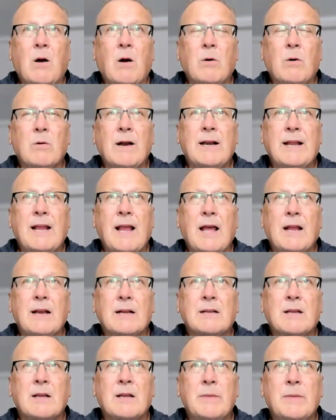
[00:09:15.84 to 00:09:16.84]
already had
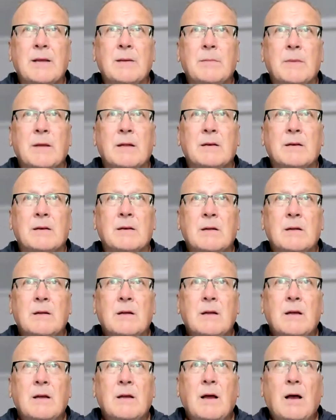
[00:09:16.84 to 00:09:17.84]
a commitment
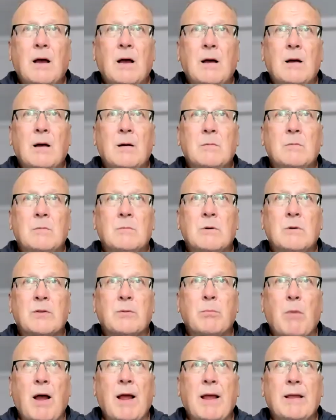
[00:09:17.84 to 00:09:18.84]

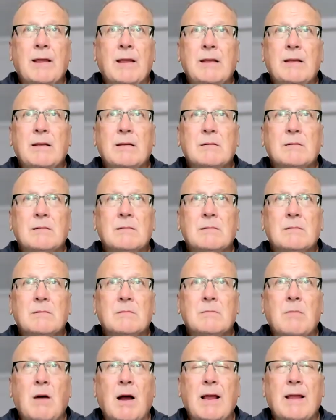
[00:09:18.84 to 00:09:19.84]
with
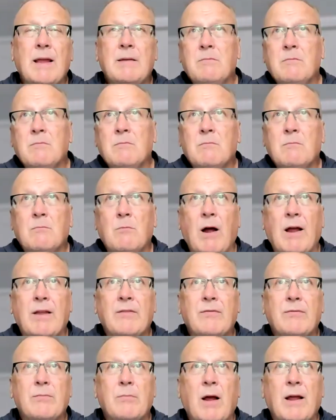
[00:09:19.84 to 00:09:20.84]
my
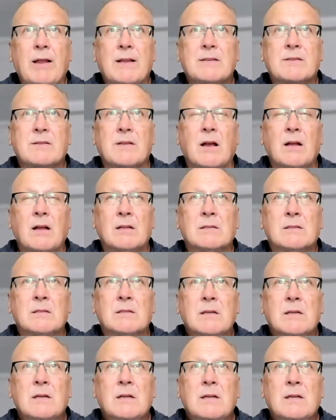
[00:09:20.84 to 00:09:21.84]
wife, my
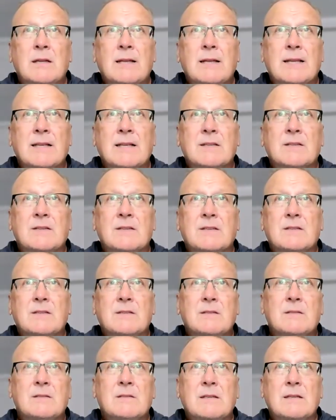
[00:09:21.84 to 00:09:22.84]
son,
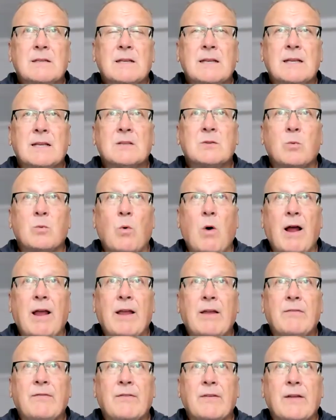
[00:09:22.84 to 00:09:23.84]
his his
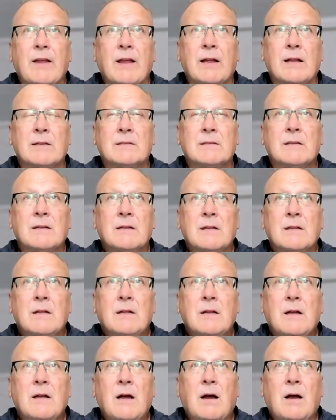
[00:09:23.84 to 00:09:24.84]
wife, and
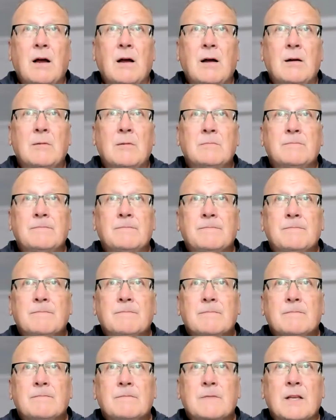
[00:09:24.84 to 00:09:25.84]
um,
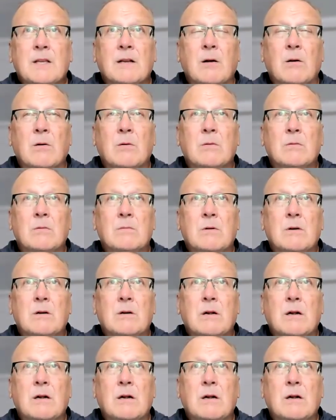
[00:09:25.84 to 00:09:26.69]
you know,